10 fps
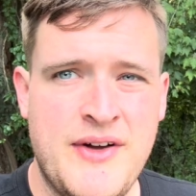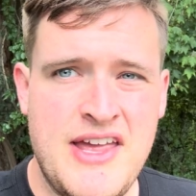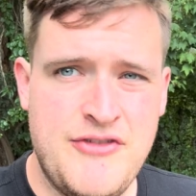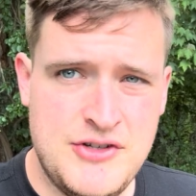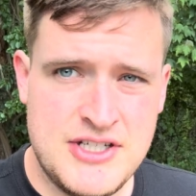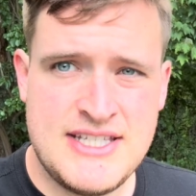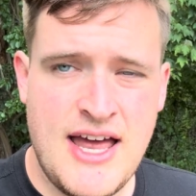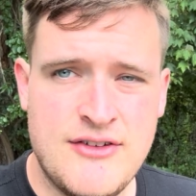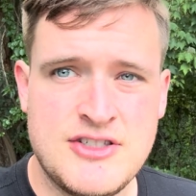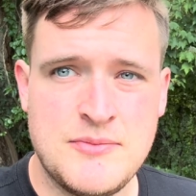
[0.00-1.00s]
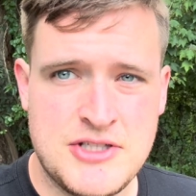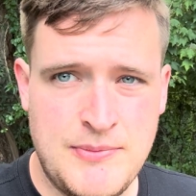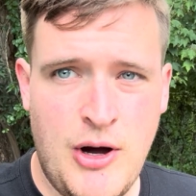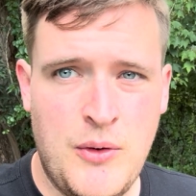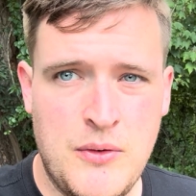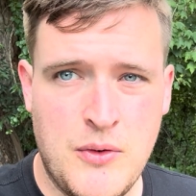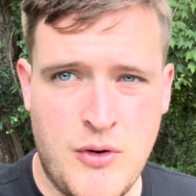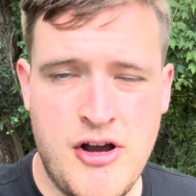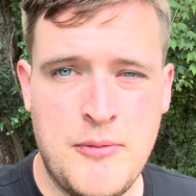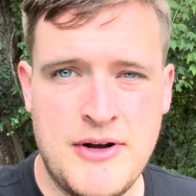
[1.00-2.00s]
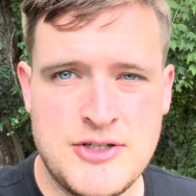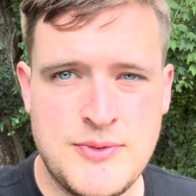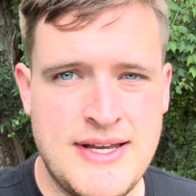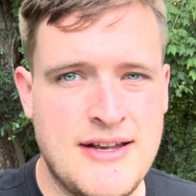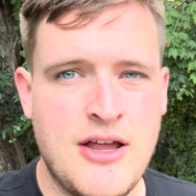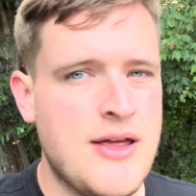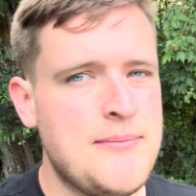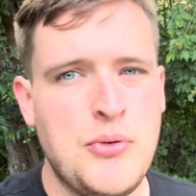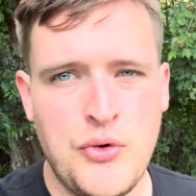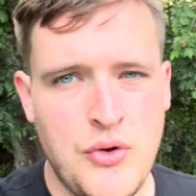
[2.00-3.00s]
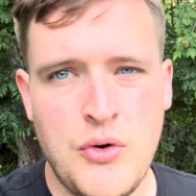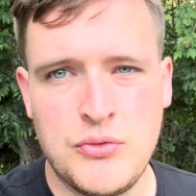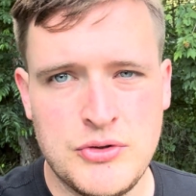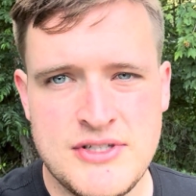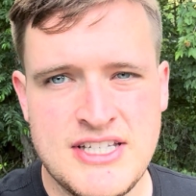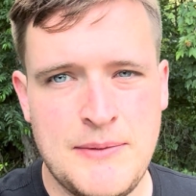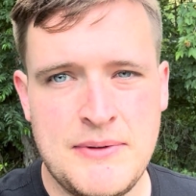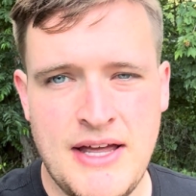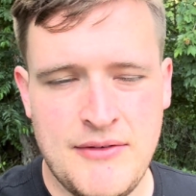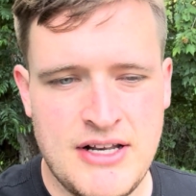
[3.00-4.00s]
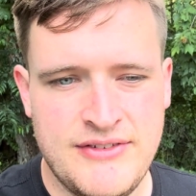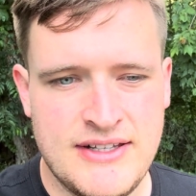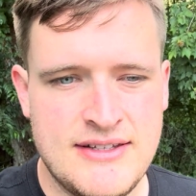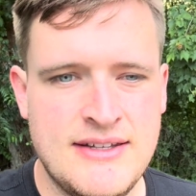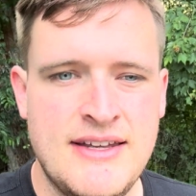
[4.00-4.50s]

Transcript: if you just have some small Oriental Bittersweet, pull the whole roots up, get rid of it.